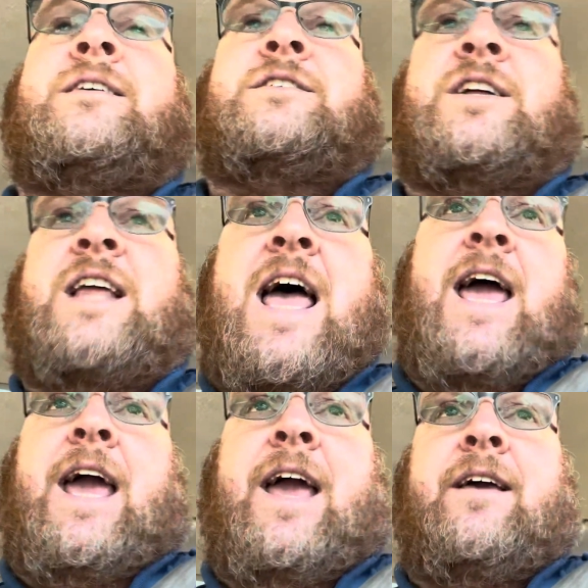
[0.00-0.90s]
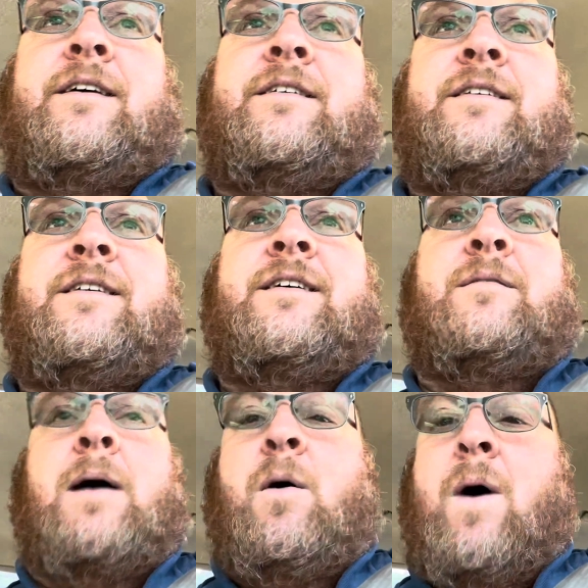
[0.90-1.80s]
today,
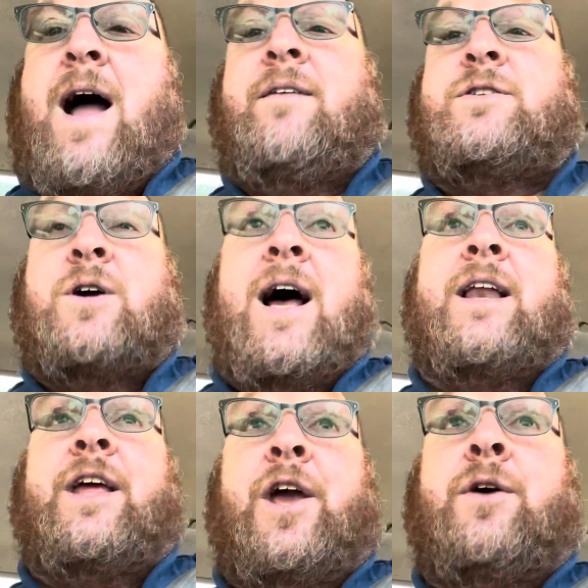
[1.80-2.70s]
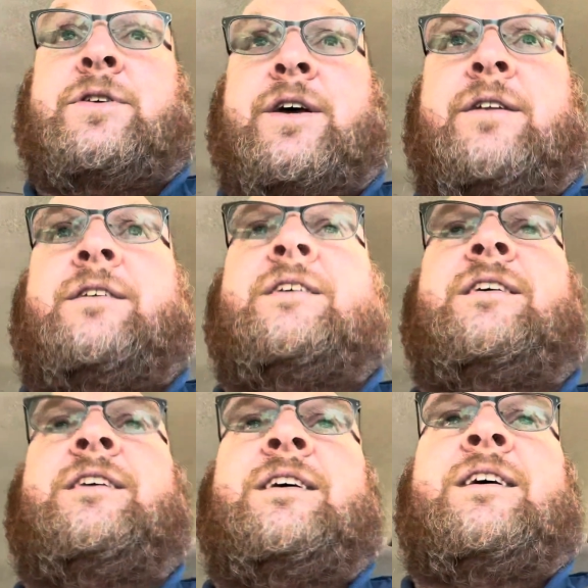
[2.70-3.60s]
my wife tried to use it,
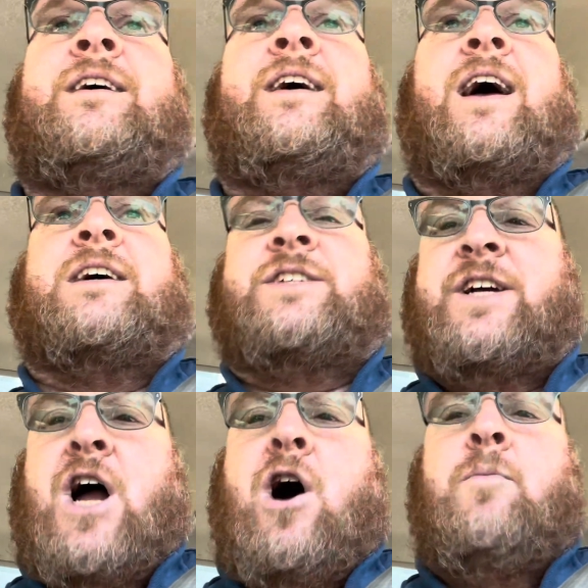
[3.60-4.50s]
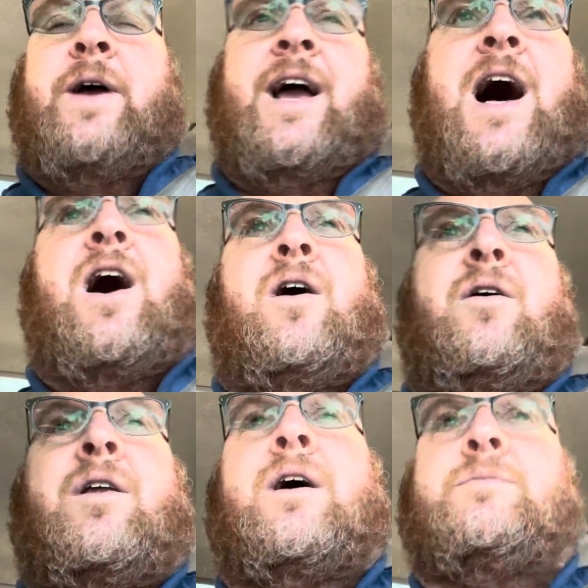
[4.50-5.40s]
and she called me
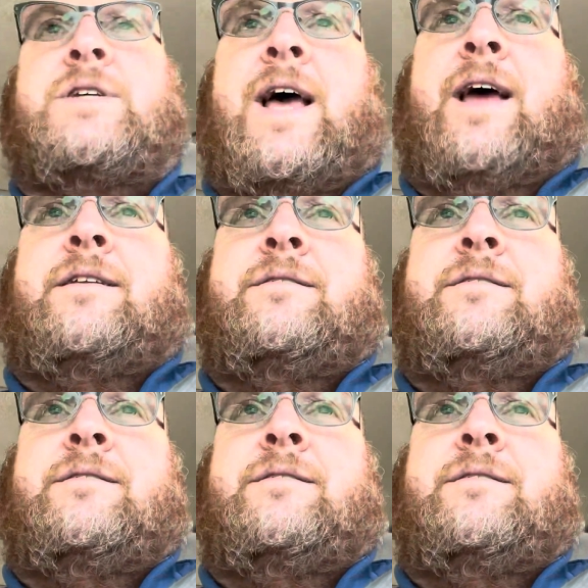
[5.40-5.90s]
all upset.